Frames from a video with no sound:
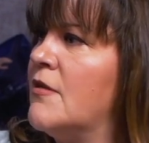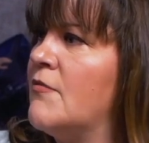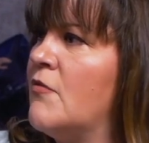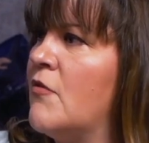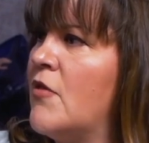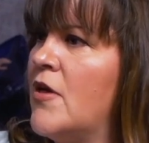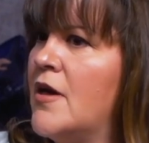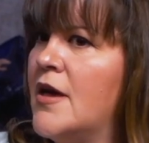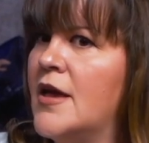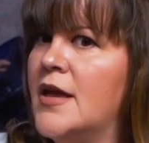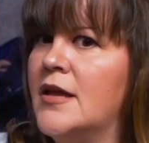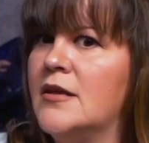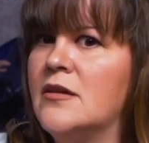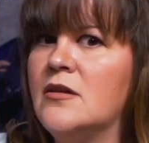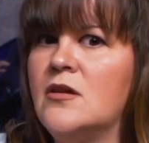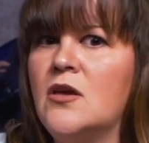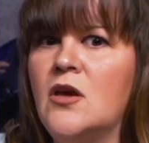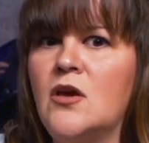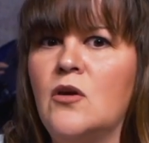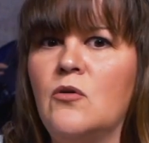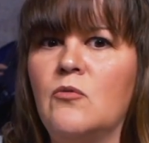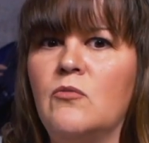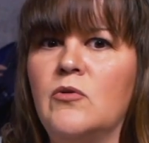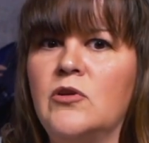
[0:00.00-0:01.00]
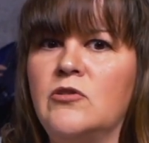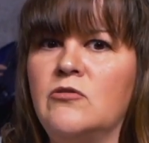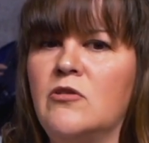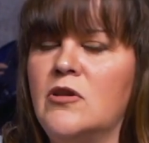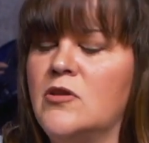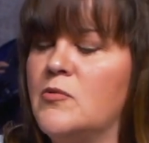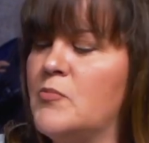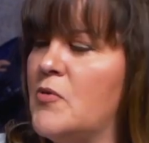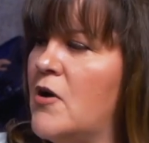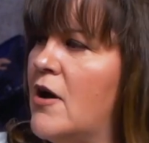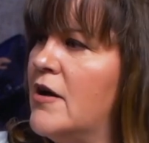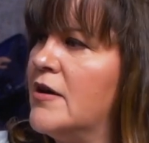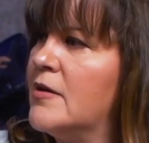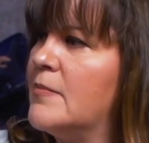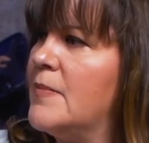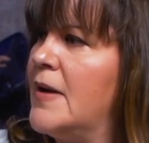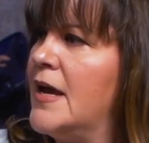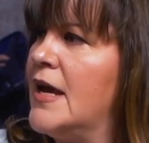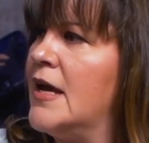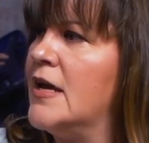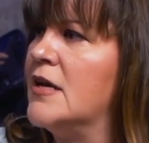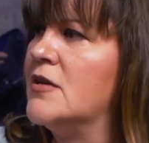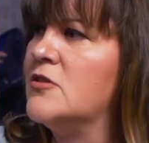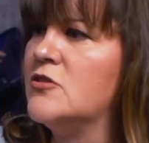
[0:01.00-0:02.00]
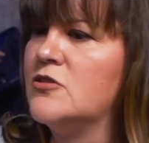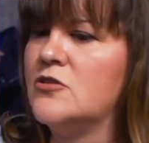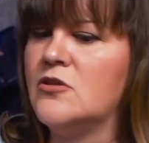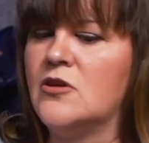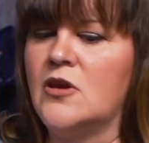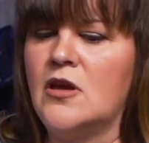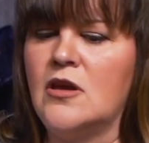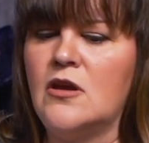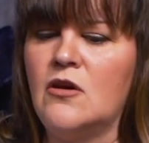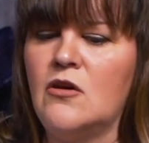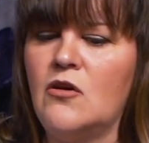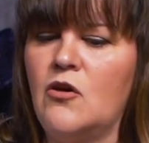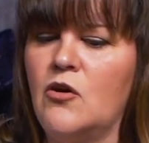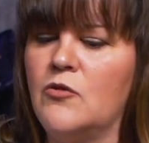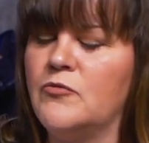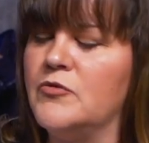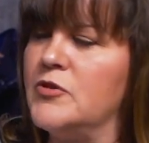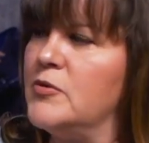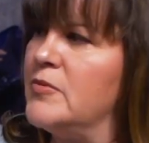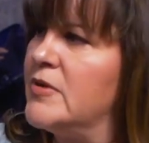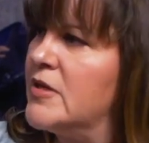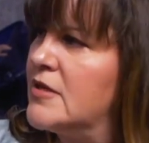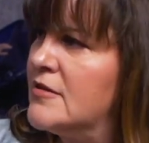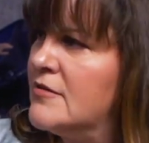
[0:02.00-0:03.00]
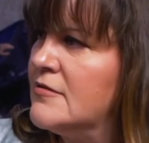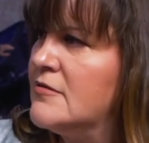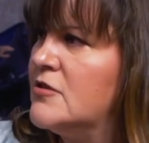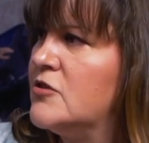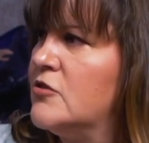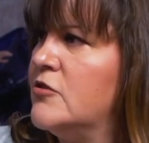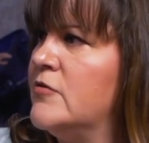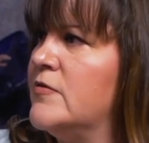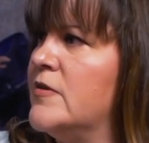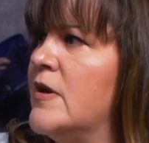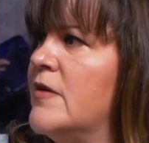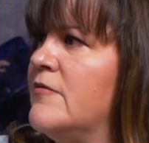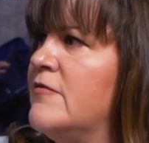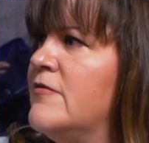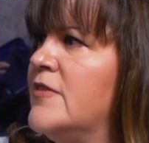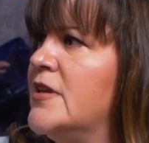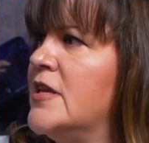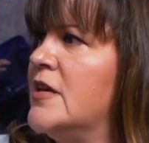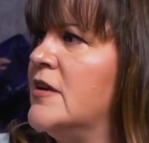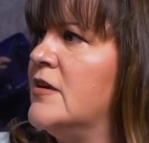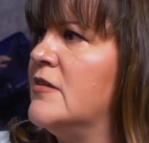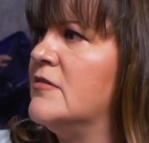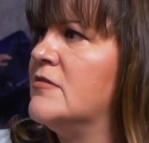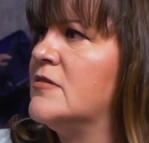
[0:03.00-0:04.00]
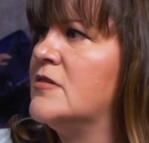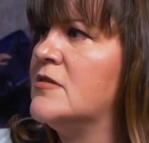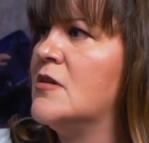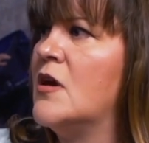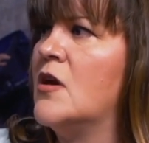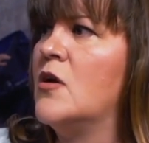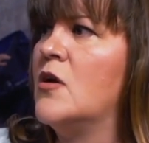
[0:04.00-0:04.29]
online. When you're on the product page, hopefully we can serve you up videos.